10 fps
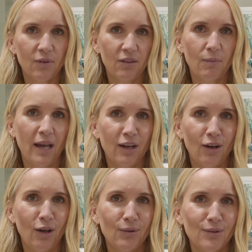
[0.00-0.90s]
with my
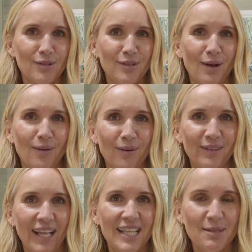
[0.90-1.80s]
clothes. So
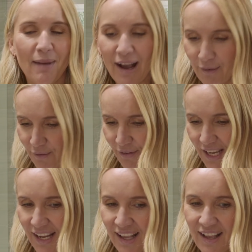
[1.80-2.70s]
that's my outfit.